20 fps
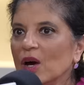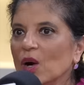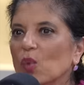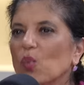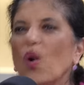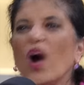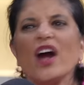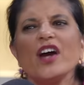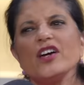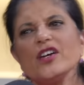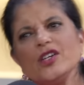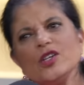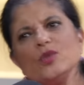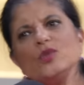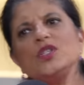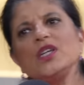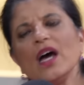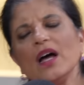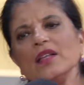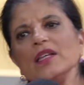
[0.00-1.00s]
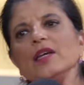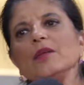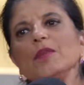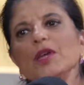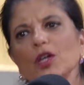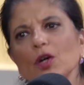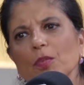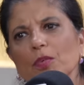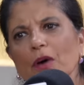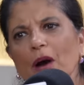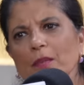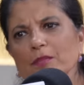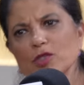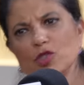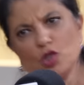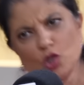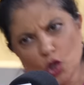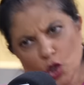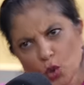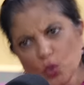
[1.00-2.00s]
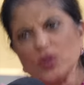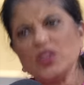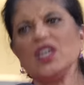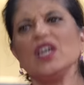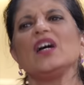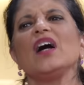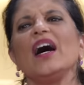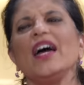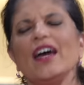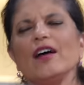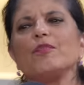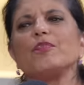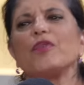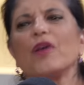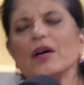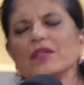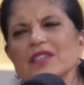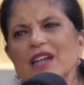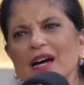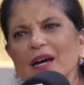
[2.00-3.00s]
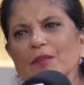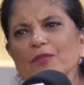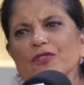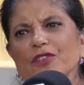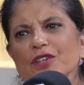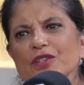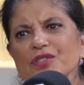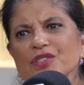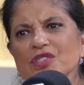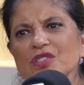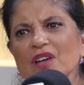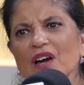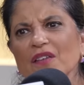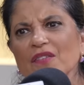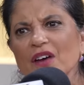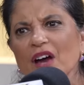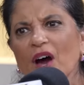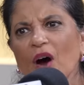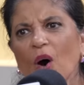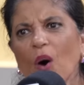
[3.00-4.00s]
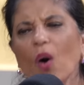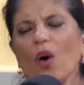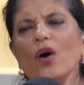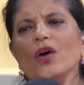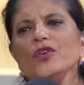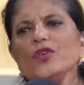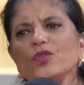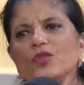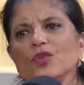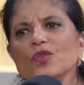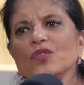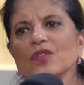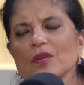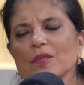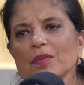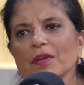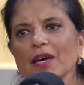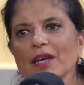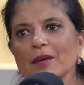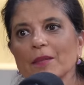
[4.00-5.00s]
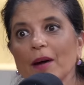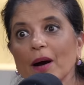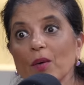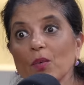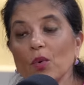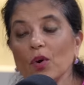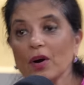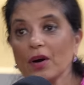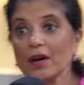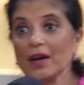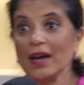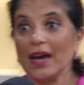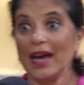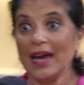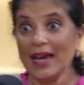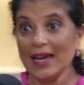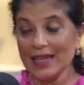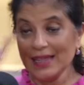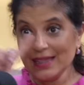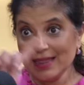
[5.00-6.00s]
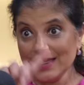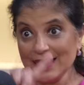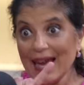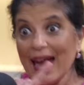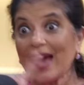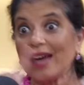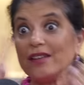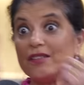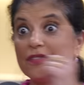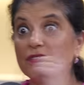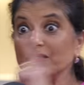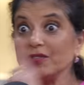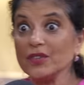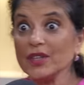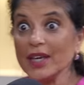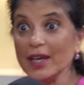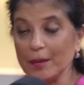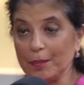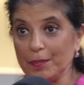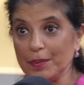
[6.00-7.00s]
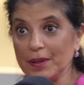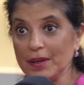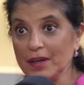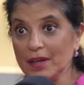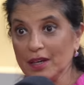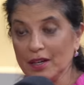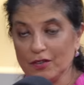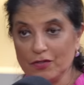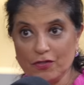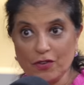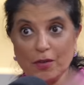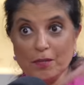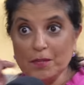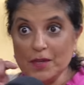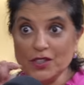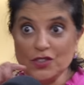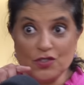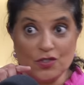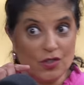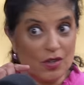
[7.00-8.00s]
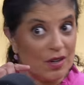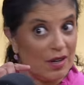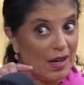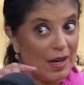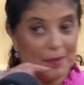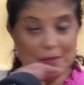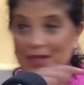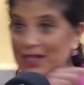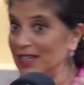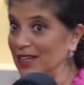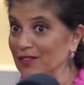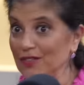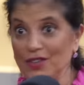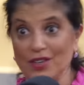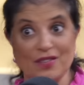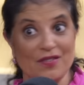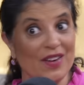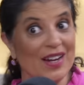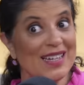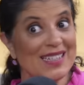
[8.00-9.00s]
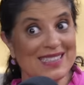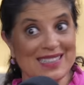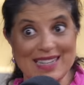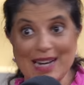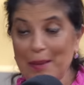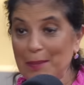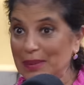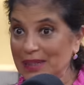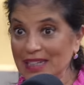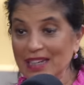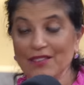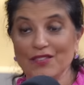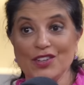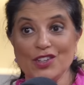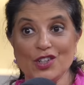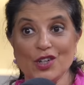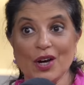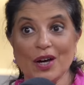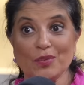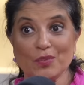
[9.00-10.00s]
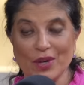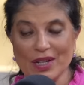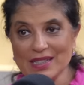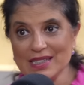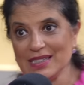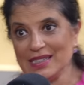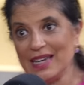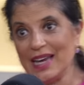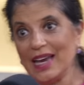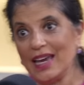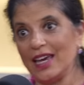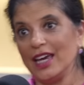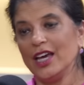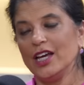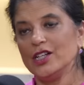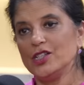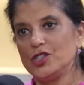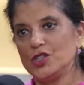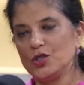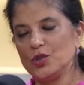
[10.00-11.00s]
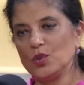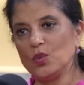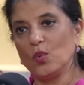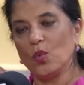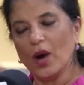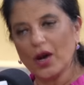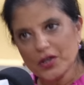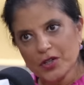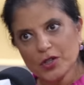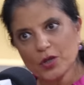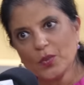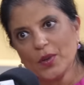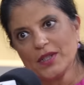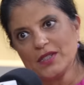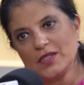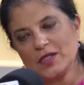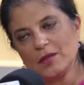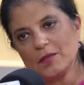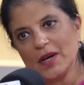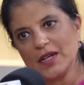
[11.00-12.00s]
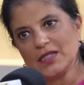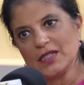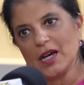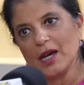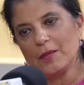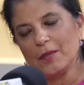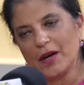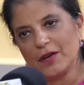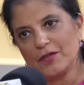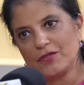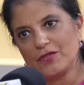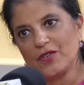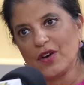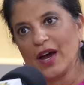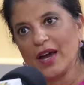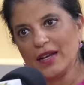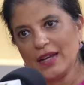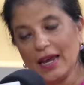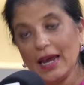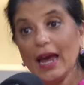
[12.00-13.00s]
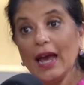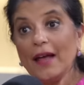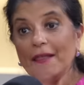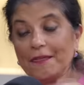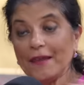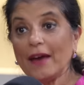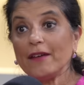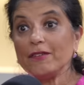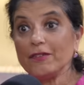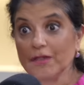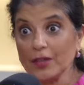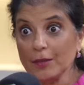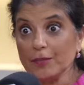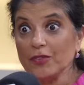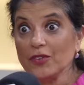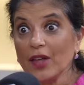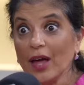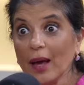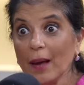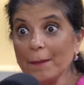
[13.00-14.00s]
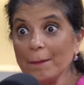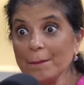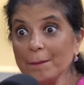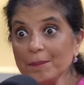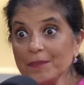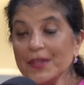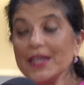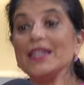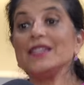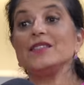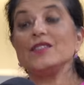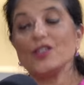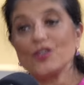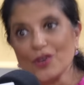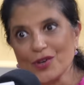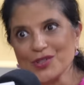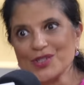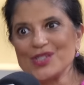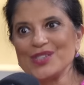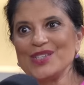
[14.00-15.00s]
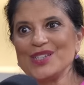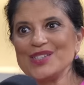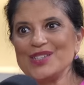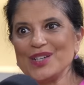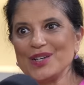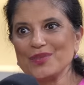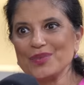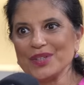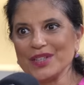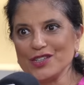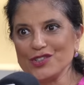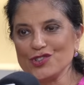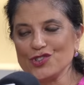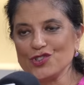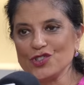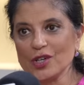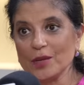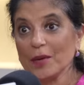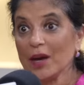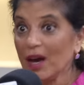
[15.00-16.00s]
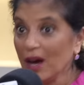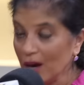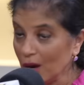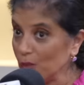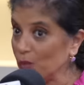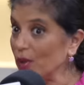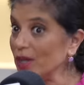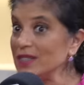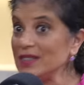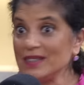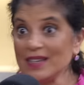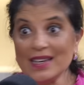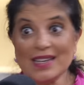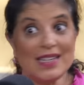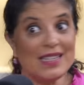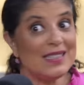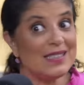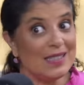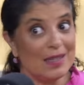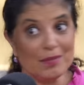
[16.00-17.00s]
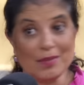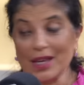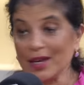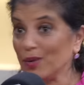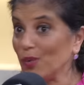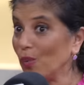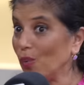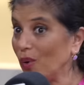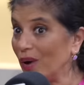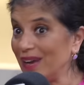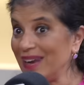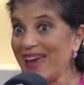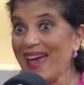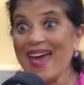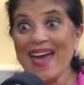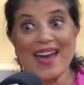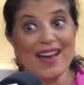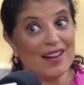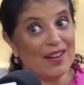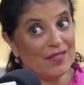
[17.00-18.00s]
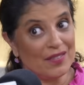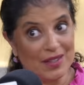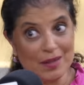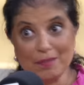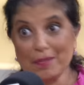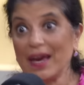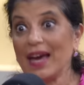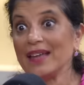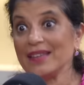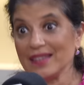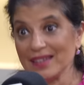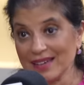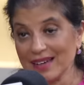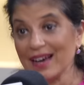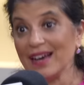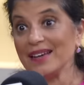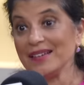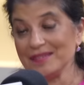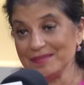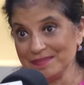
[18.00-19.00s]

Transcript: Why are you telling me your problems? Do you think I have time for your stuff? All you do is complain about work. That flip from Mr. I'm going to give you advice and I believe in you on Wednesday to why are you wasting my time on Friday? That flip-flop is the narcissistic relationship. On Wednesday, he seemed like one heck of an empathic guy.